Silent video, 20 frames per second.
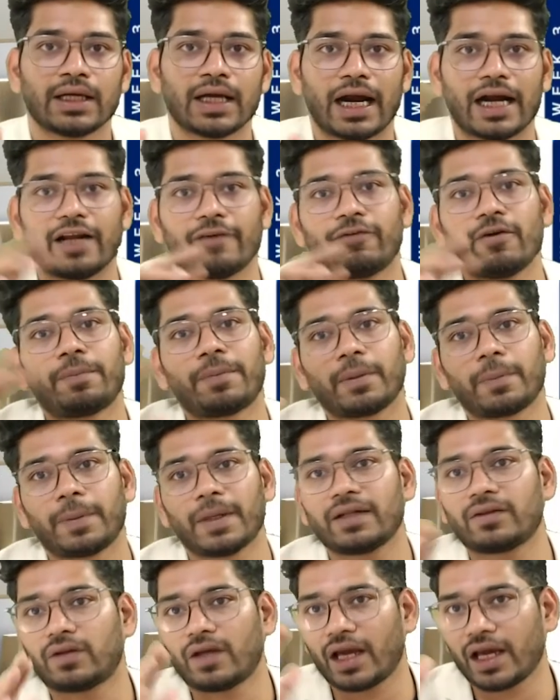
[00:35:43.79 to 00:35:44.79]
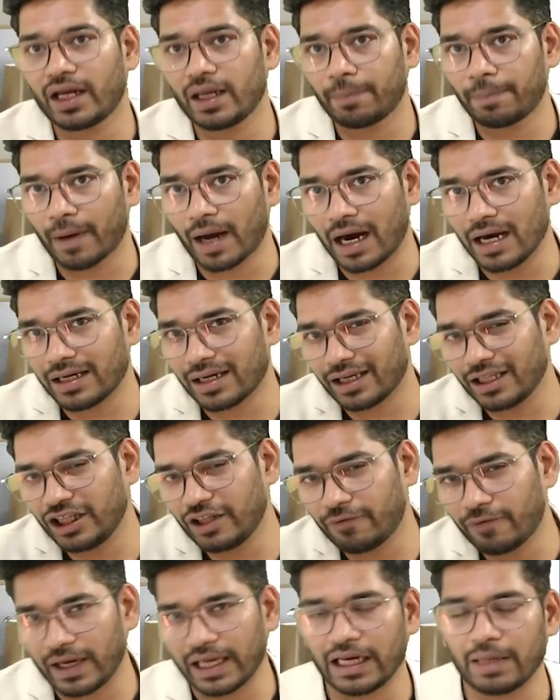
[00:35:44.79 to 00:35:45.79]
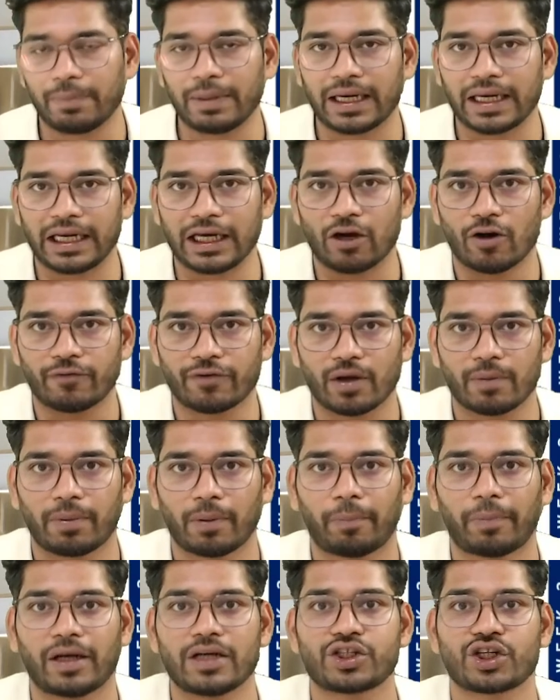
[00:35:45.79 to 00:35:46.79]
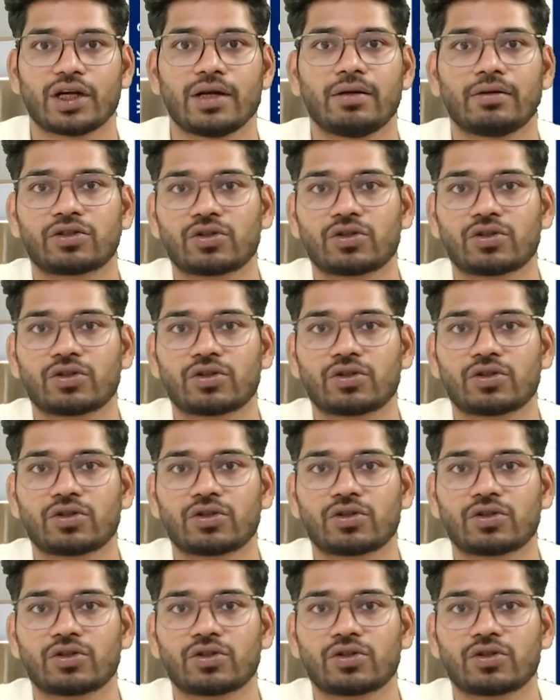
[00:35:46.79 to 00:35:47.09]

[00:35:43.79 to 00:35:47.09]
And if you prepare theory part in the very beginning of your preparation,